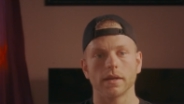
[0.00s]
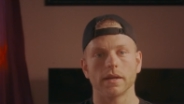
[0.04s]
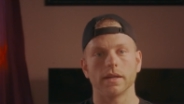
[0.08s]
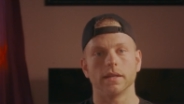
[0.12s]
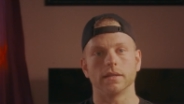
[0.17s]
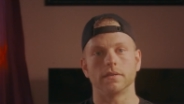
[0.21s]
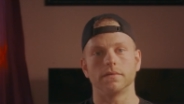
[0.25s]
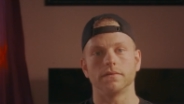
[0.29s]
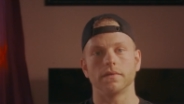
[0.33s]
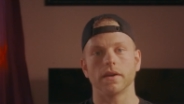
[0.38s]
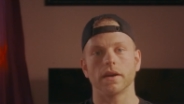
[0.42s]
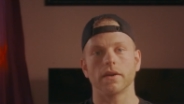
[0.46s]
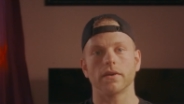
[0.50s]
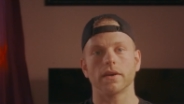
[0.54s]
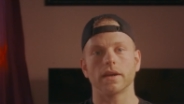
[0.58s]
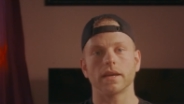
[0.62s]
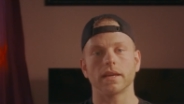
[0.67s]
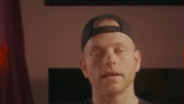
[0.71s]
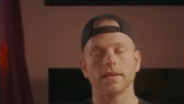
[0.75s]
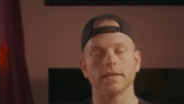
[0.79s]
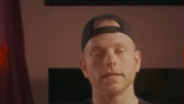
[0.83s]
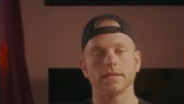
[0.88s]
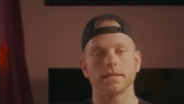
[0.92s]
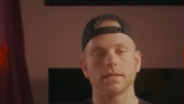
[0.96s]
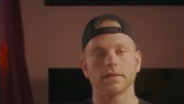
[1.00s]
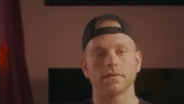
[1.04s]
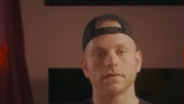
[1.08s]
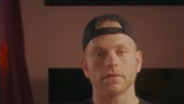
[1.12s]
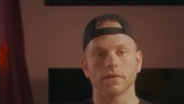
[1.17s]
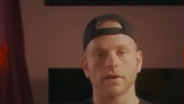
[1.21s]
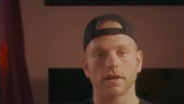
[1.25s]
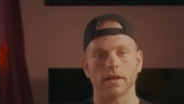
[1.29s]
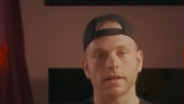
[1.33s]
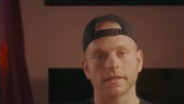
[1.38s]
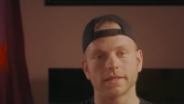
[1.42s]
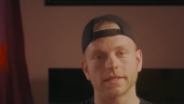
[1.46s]
it's very easy
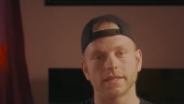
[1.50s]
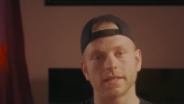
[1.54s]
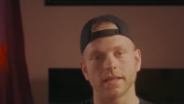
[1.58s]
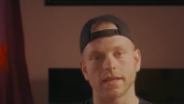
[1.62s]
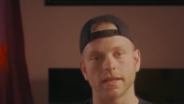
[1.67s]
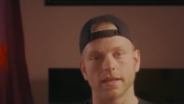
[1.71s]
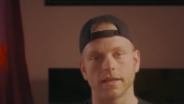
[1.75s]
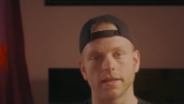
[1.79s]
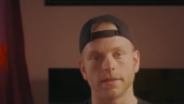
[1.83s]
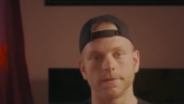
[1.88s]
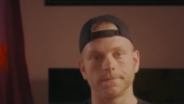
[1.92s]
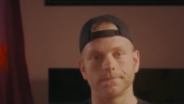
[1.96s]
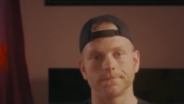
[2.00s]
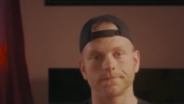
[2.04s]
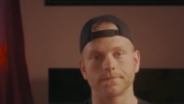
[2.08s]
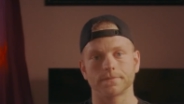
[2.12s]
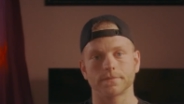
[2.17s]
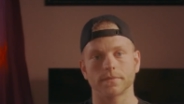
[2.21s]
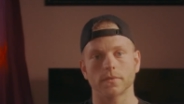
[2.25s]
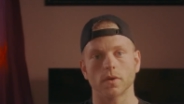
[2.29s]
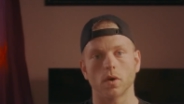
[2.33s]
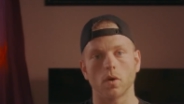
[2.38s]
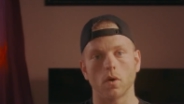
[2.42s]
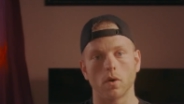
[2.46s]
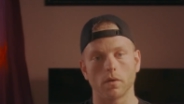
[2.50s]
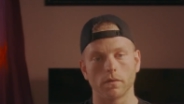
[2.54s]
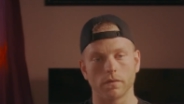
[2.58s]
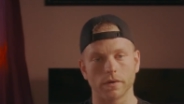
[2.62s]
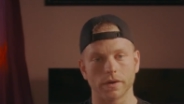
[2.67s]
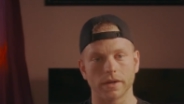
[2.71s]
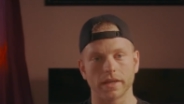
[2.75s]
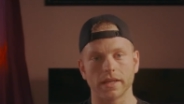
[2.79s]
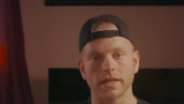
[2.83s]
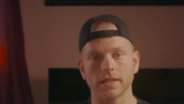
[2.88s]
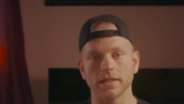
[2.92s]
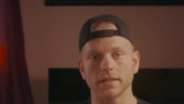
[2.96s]
for us to
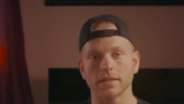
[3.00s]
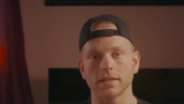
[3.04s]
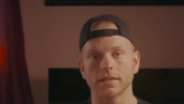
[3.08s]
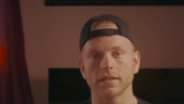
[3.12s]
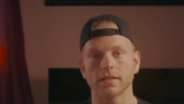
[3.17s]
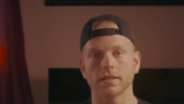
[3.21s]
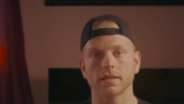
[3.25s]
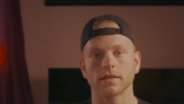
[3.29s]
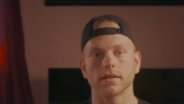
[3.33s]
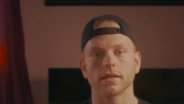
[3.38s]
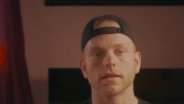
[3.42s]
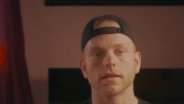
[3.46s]
overeat,